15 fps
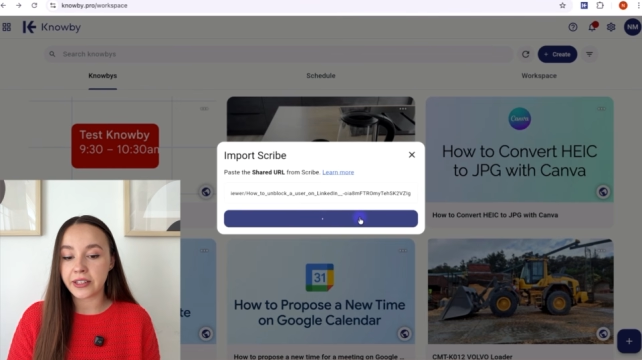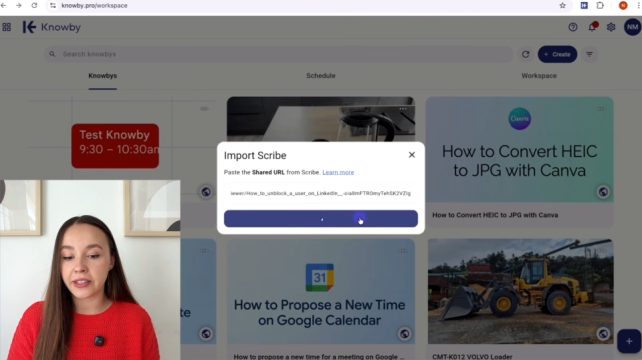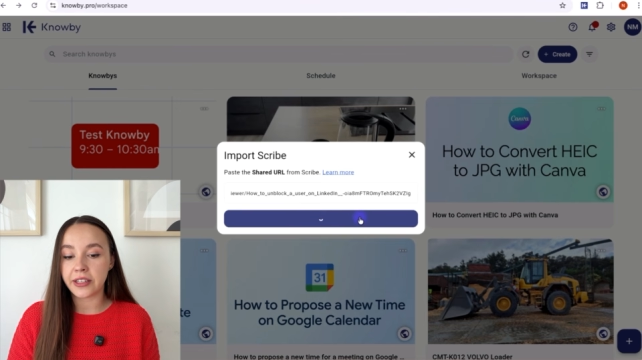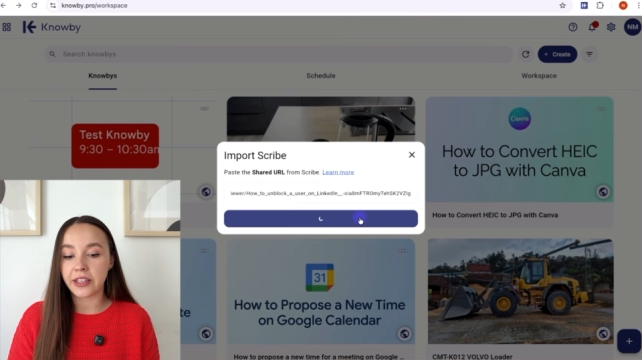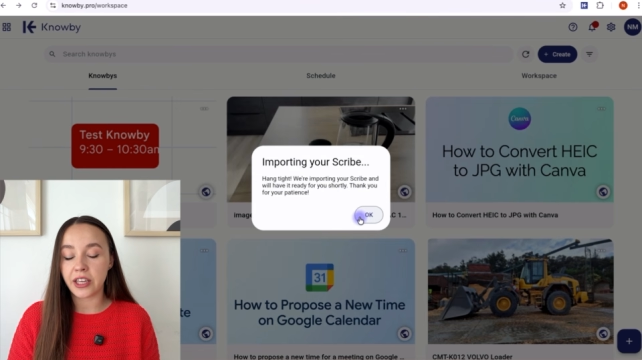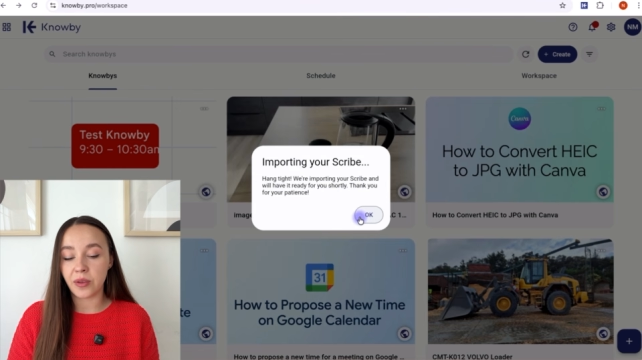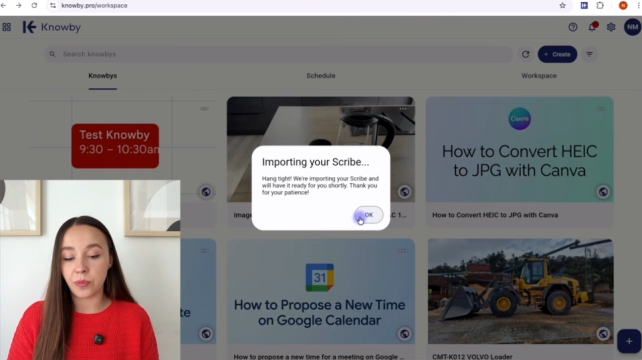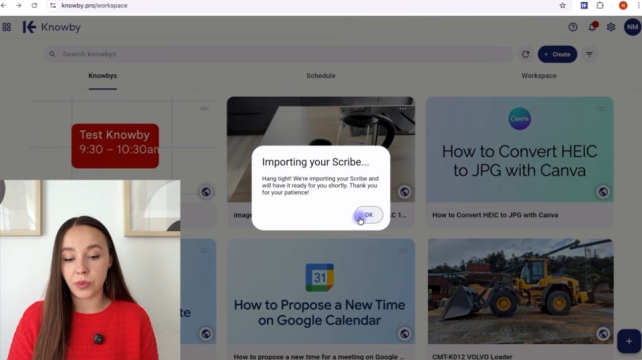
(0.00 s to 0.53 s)

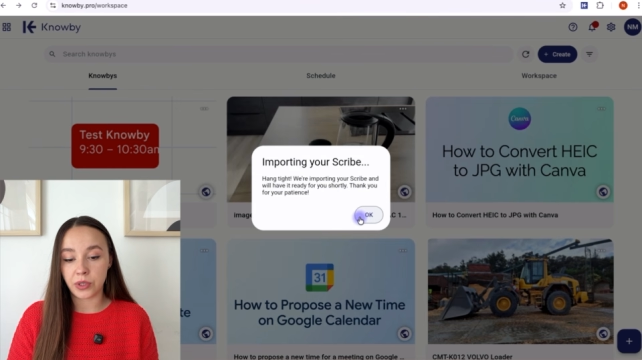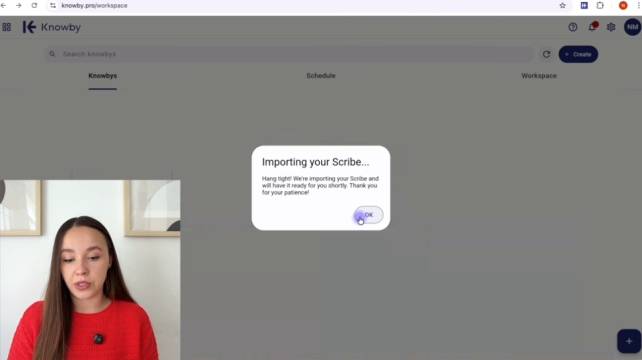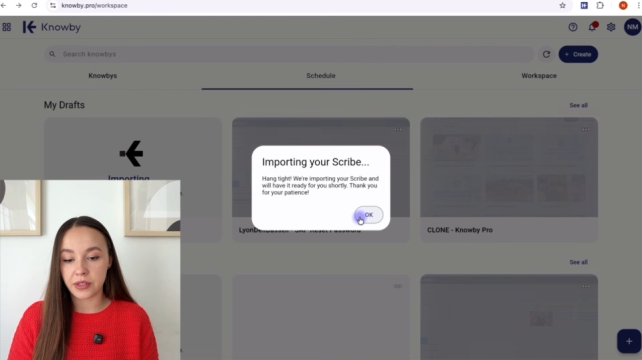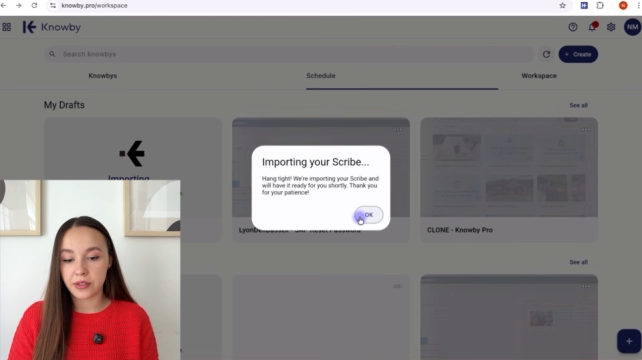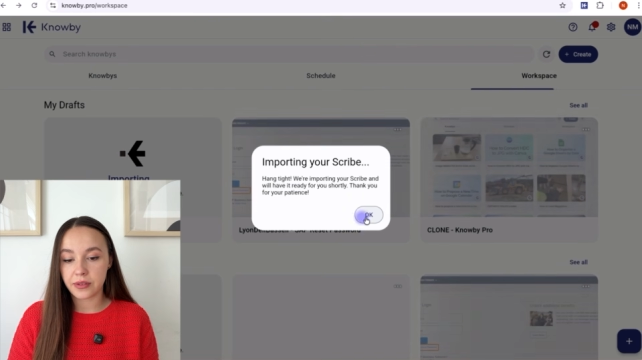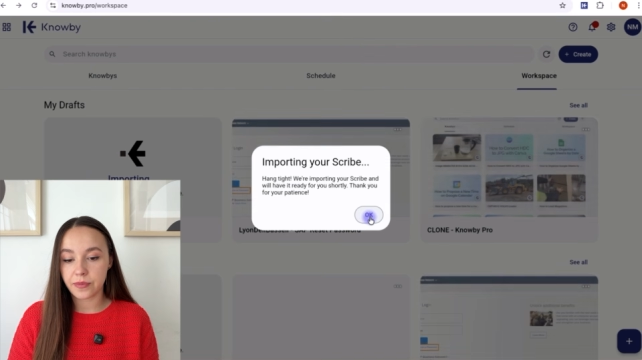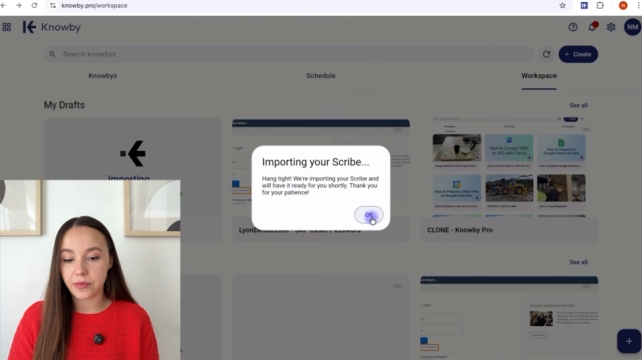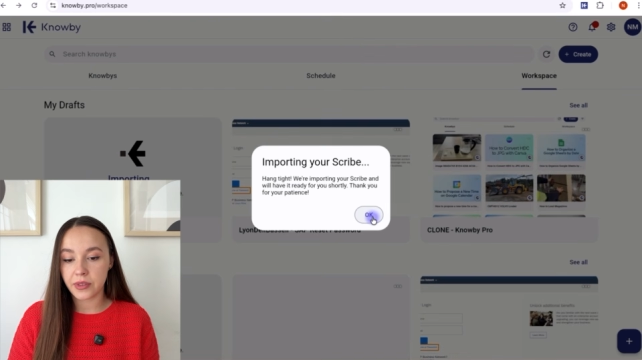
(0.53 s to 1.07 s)
click
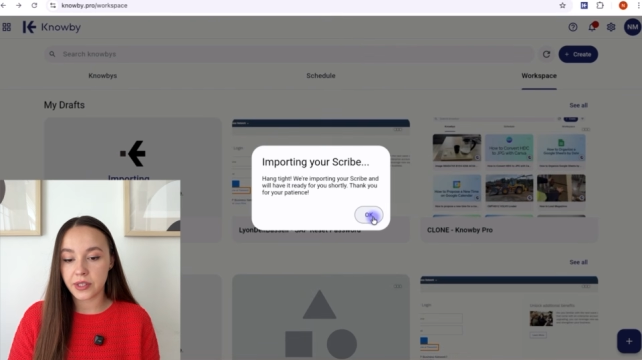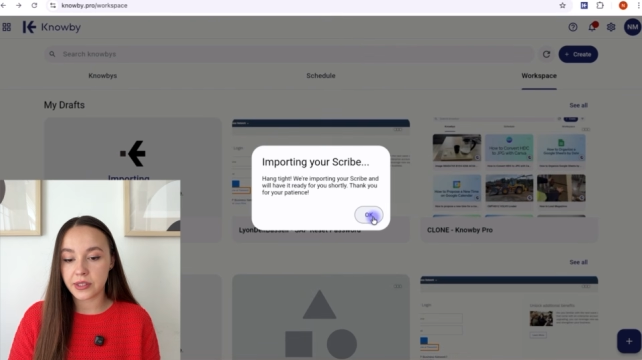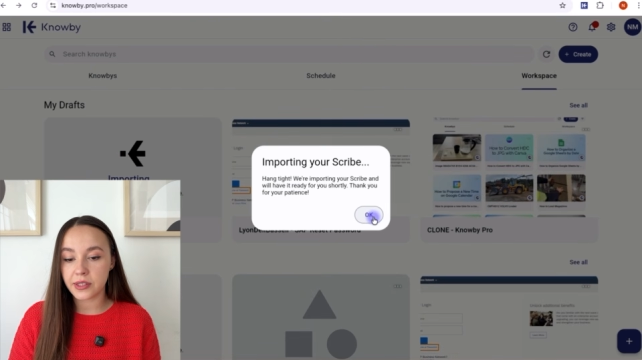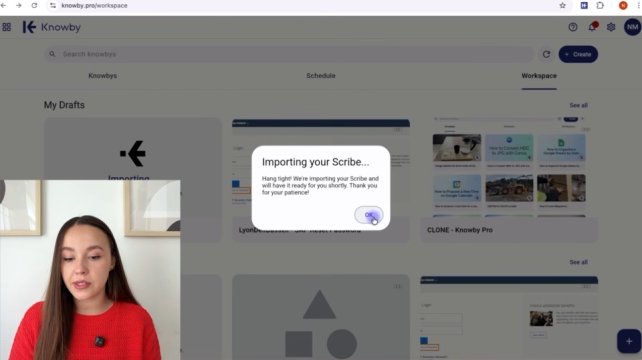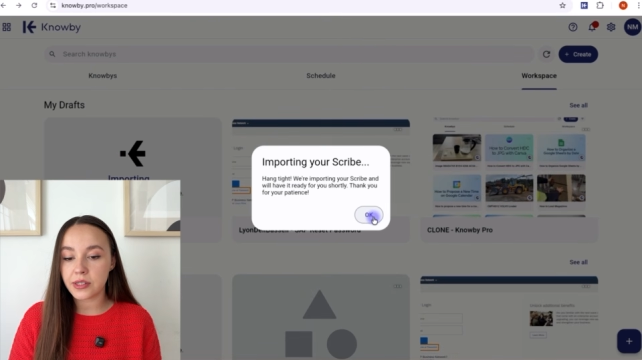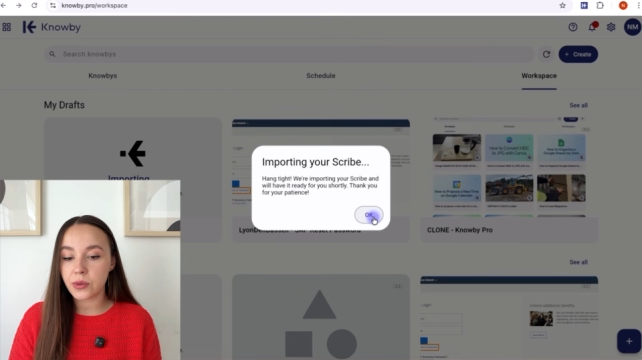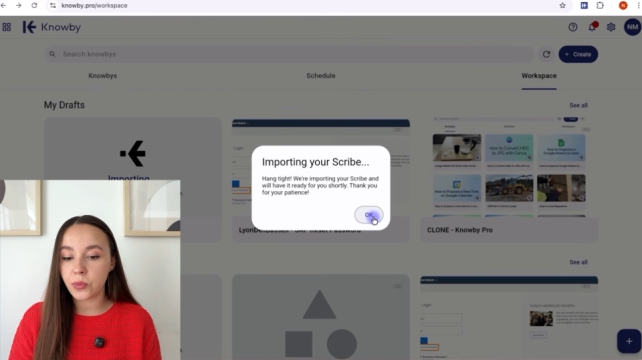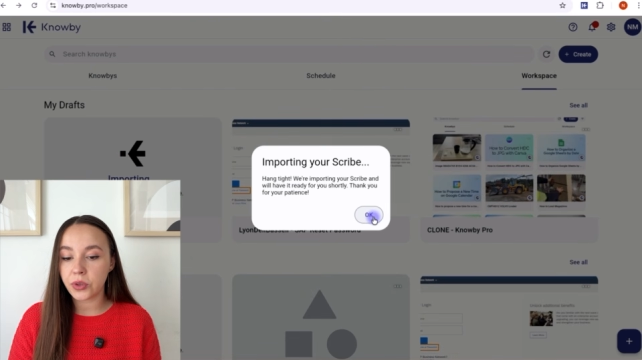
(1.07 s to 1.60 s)
import. The
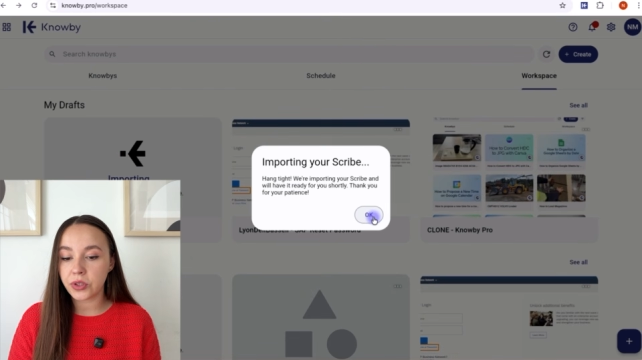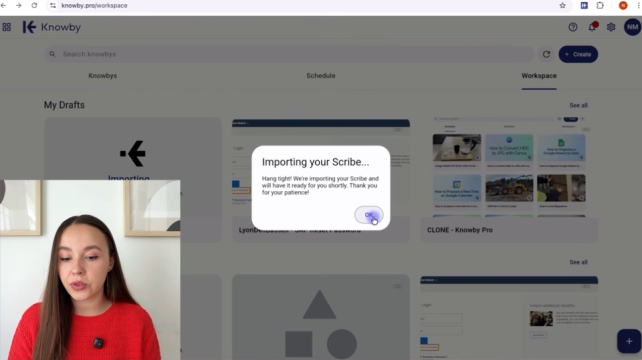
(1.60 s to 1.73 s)
system will